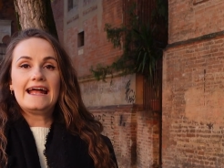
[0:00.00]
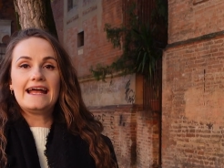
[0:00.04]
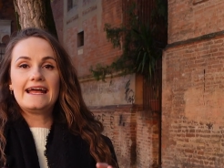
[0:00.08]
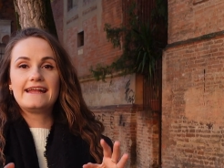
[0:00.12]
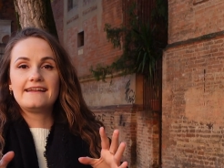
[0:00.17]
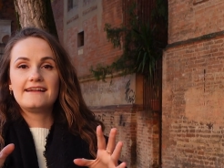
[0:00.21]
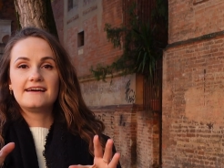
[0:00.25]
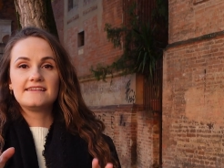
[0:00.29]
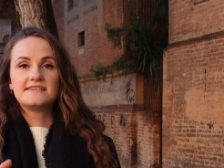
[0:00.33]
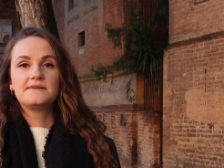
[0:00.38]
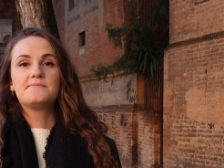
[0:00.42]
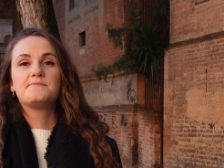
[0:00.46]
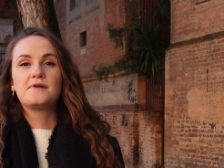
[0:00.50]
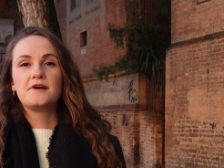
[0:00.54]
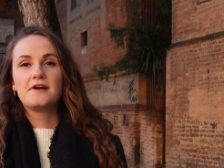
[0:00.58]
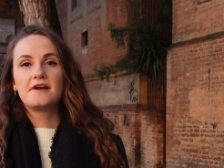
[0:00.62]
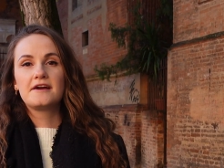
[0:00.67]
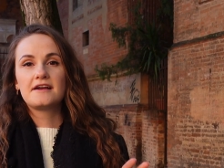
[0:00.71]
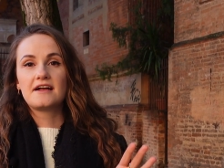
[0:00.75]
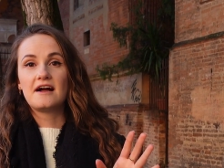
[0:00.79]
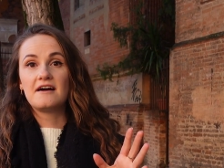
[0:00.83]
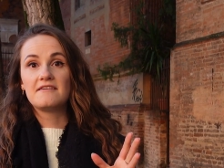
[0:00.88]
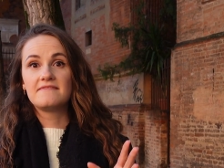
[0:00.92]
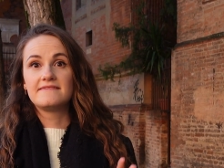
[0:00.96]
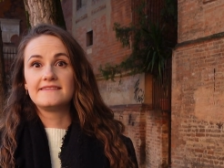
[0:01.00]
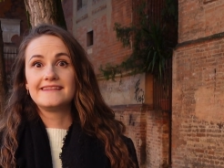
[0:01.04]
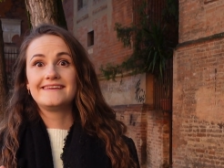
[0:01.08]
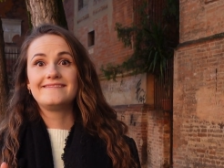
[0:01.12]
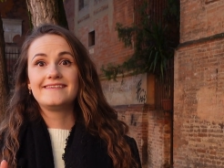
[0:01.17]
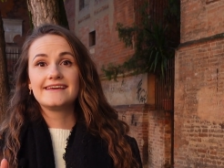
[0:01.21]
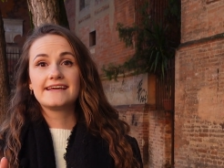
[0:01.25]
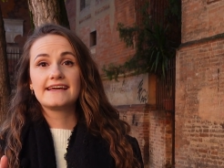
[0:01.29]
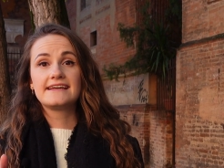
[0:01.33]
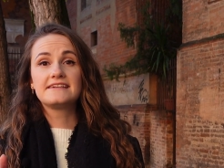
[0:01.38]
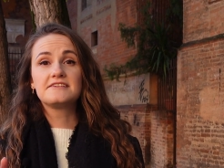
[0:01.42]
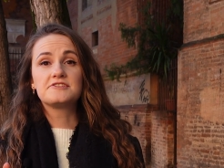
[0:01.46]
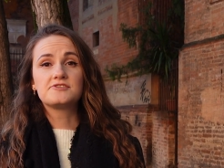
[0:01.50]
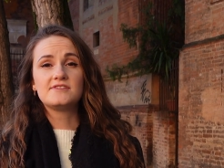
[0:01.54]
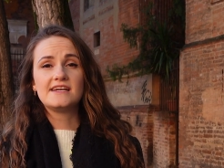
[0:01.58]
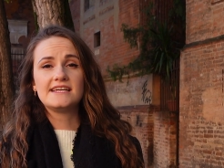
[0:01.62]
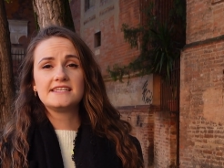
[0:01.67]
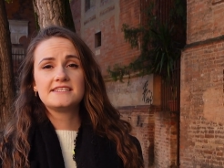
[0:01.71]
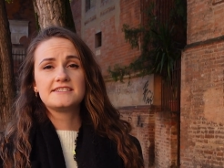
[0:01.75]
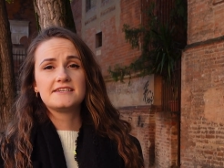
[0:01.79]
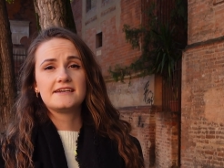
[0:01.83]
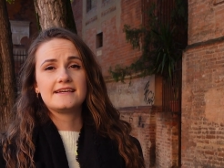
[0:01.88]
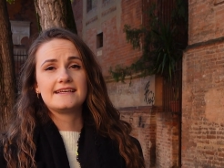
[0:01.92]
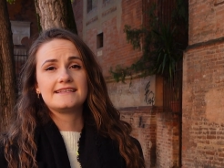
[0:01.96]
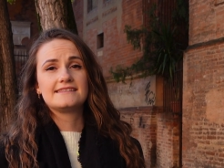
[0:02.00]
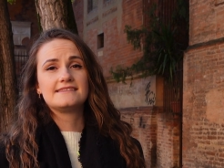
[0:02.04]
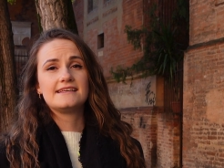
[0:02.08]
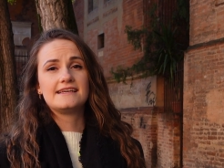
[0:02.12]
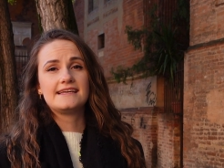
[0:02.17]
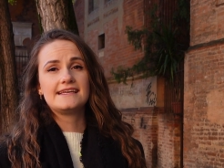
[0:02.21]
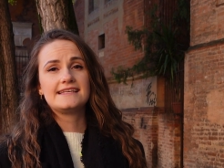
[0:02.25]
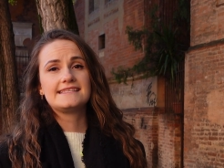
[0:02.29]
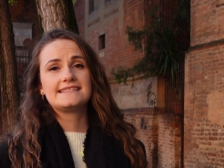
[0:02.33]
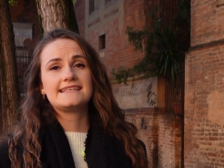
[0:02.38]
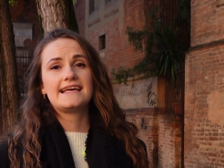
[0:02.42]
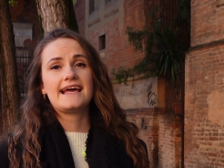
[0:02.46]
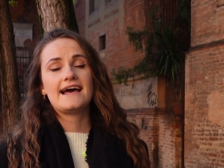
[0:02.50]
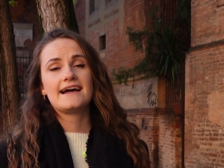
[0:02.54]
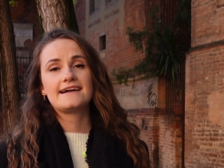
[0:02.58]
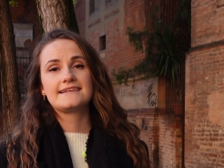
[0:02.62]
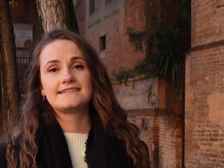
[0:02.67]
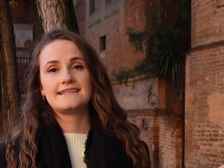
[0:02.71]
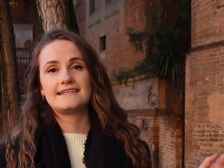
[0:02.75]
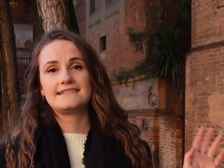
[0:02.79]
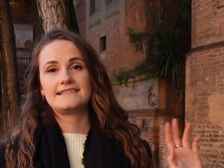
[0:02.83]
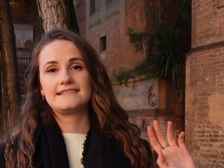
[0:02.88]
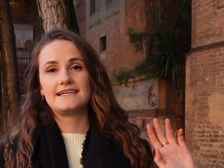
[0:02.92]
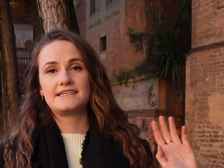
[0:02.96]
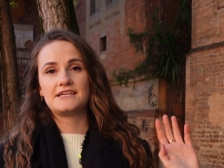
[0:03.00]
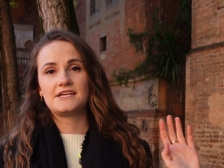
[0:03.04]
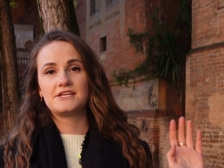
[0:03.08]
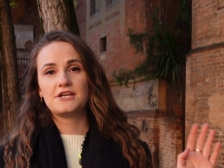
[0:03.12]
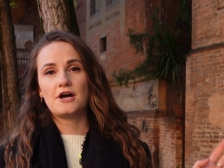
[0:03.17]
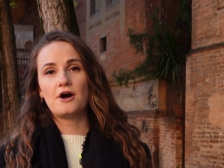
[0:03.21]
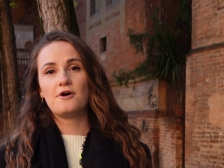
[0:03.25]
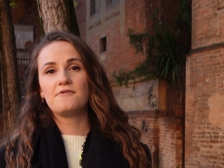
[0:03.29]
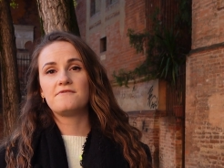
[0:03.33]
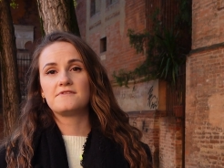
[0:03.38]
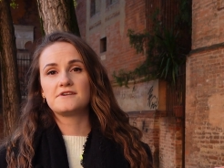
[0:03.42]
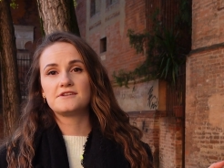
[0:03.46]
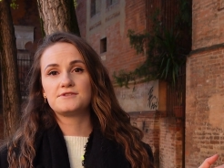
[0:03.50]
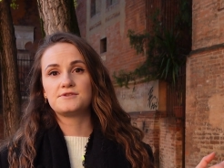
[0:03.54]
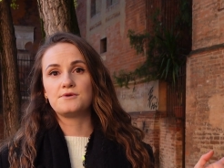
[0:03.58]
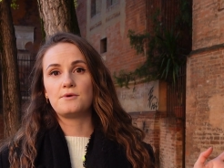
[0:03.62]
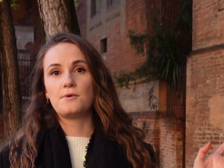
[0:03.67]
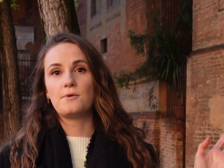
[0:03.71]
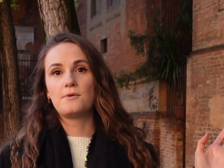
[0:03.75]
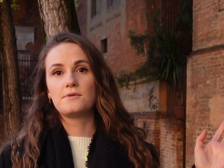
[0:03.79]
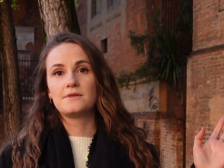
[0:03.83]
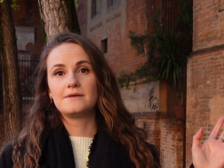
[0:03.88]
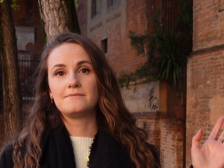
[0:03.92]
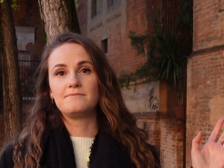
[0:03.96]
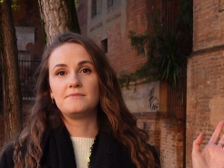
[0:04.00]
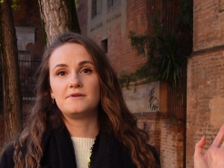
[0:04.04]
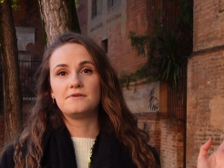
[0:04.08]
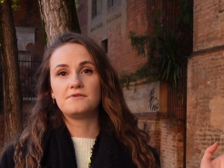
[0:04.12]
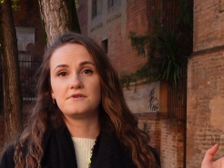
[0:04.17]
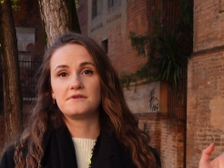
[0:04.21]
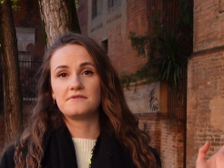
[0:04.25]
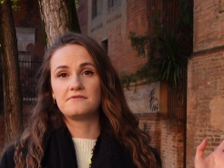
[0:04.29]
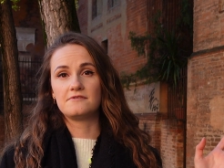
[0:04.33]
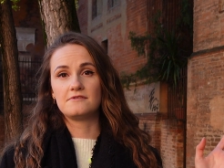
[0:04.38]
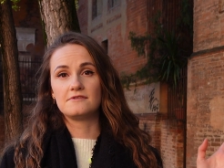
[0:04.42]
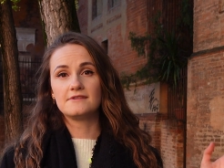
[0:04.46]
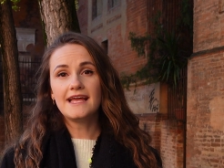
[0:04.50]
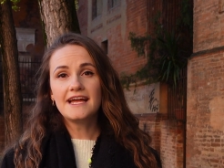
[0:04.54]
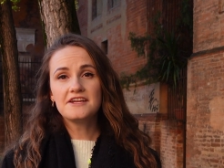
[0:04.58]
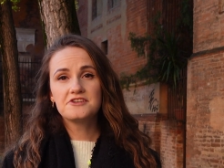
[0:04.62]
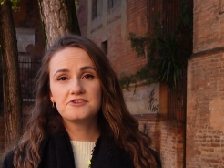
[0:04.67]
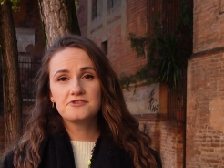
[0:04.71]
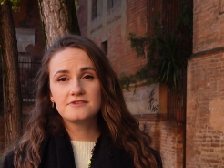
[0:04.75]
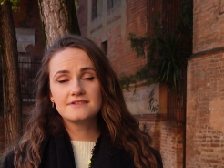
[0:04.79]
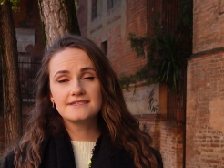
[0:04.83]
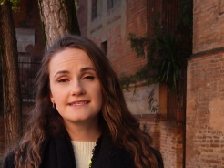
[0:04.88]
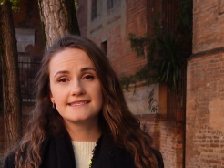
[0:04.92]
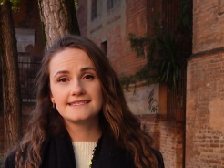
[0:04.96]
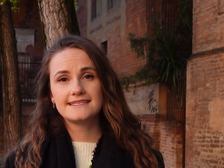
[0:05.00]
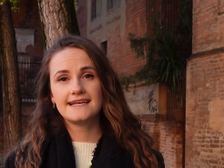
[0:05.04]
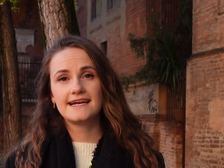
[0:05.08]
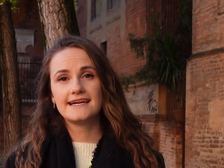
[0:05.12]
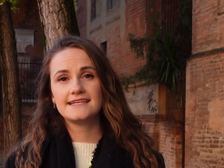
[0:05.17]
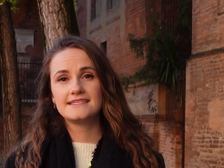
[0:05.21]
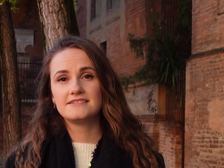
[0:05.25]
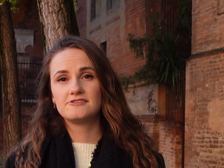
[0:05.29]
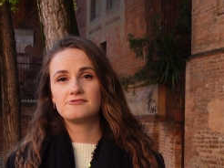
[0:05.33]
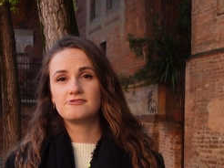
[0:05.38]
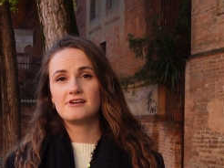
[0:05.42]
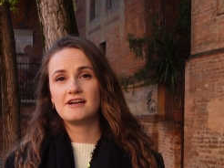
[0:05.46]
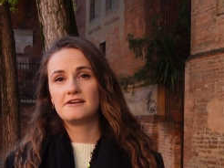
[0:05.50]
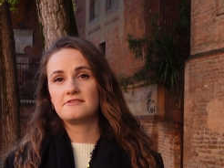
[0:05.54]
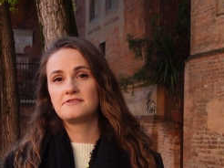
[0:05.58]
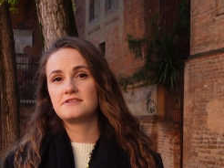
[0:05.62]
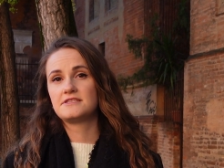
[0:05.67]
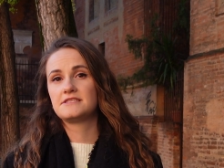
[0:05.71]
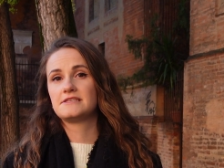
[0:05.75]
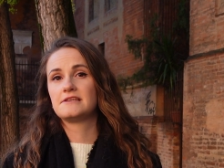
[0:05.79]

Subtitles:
Another perk of living in Trento is the easy access that it offers to all the beautiful natural sites around.